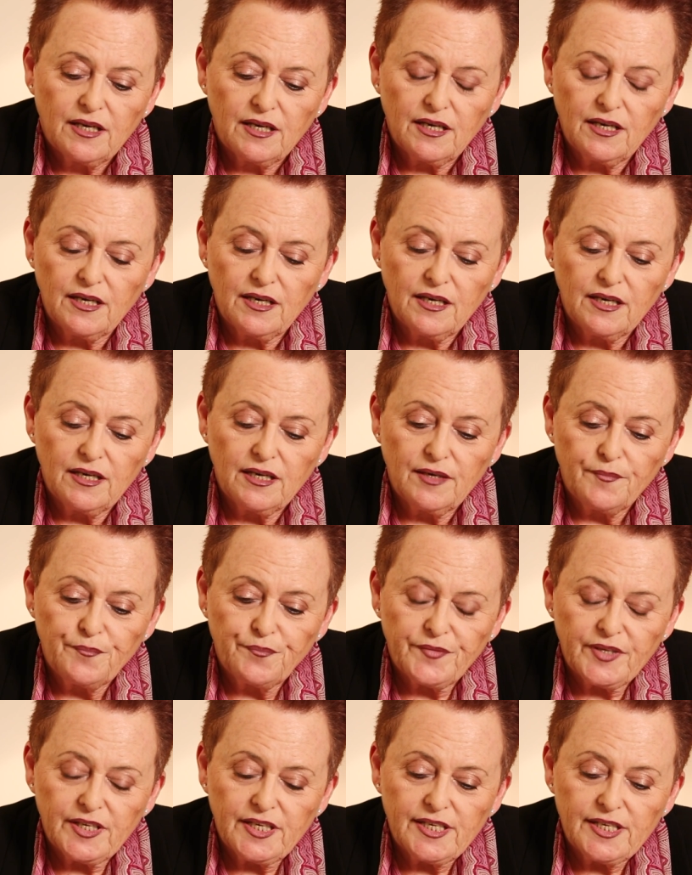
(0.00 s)

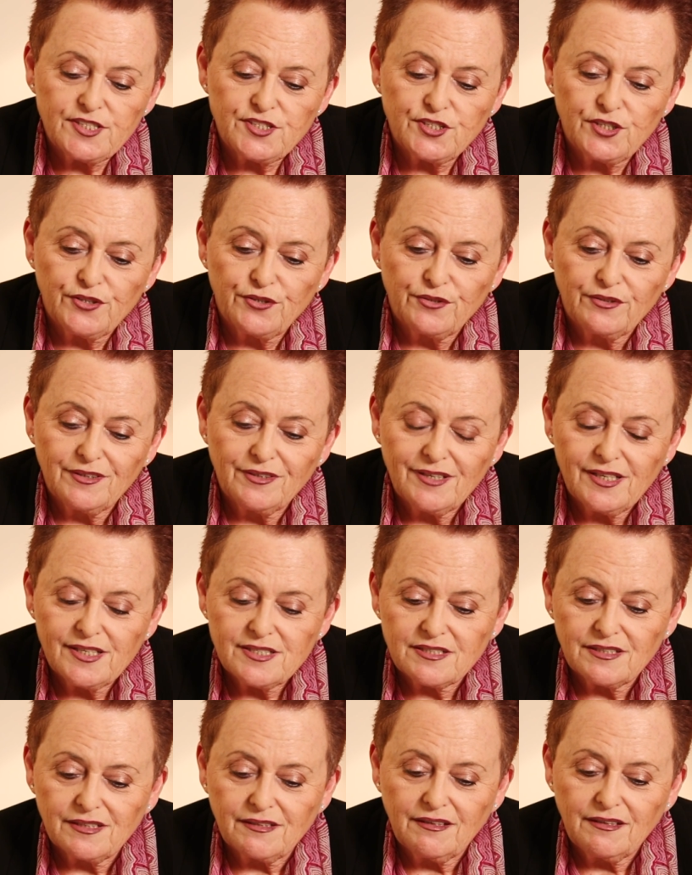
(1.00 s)
as
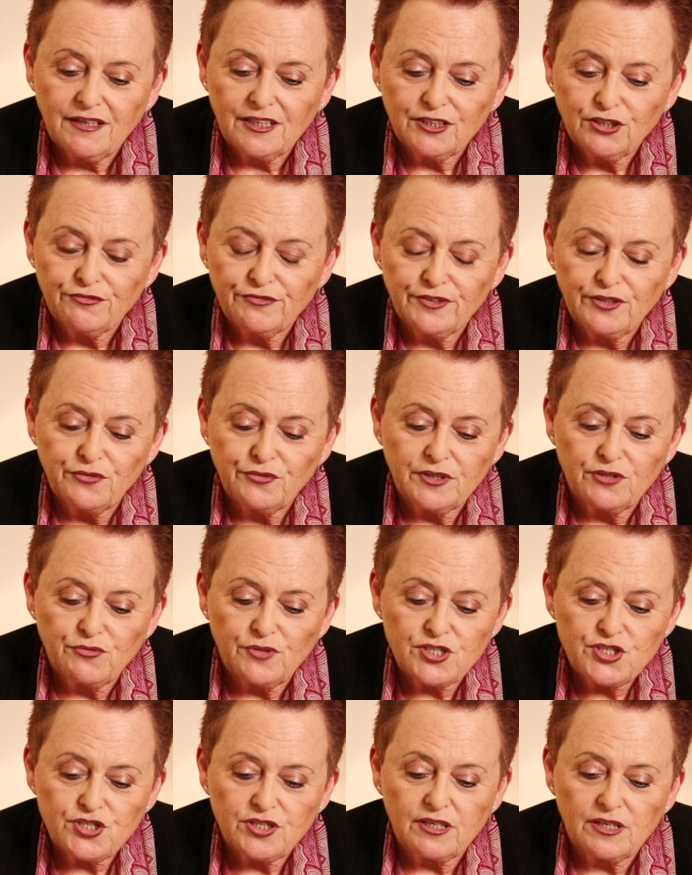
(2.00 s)
a kind of a
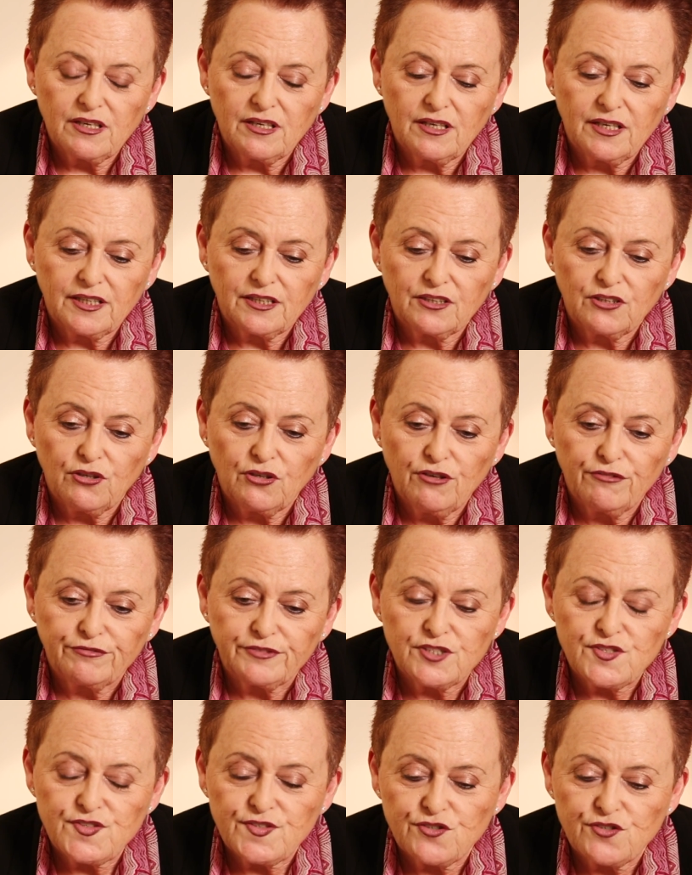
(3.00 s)
regression line of
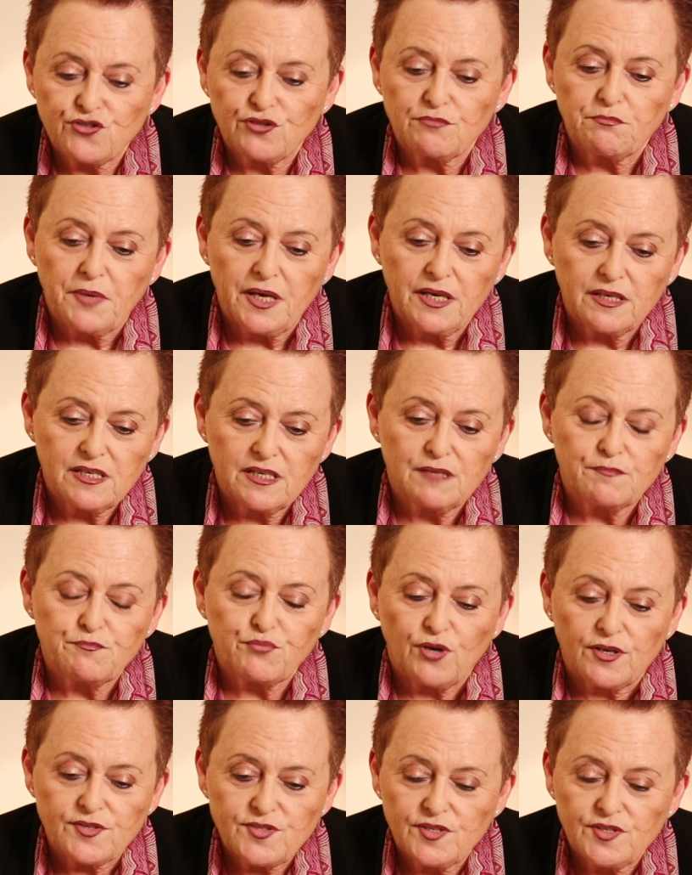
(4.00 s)
decision-making
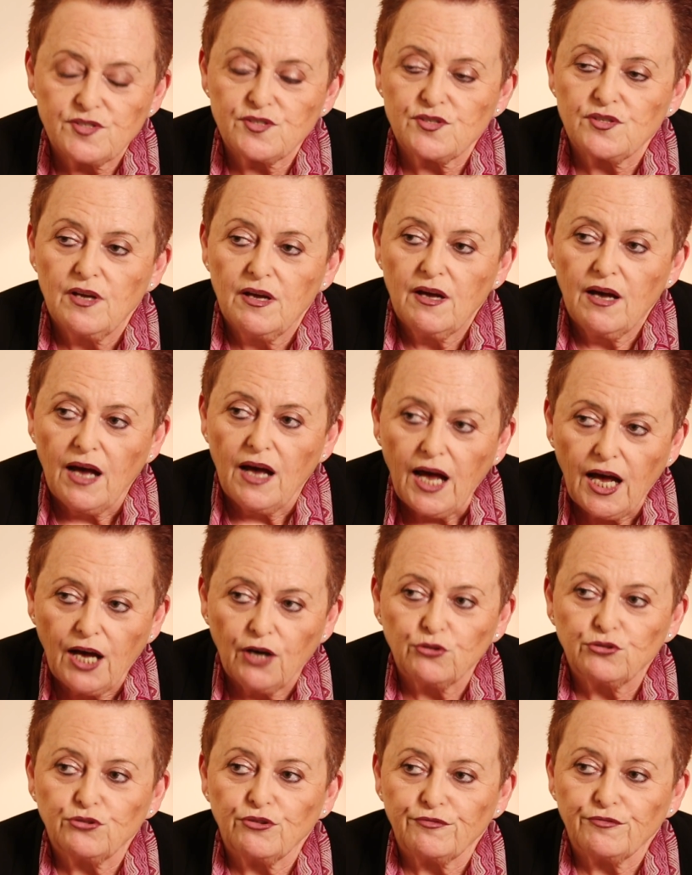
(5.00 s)
process
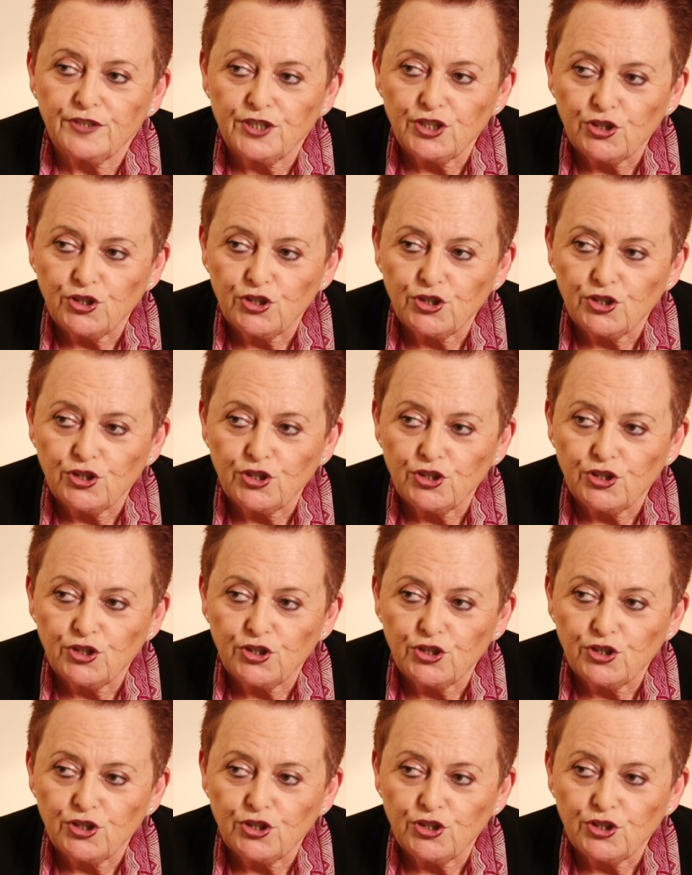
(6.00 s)
out of the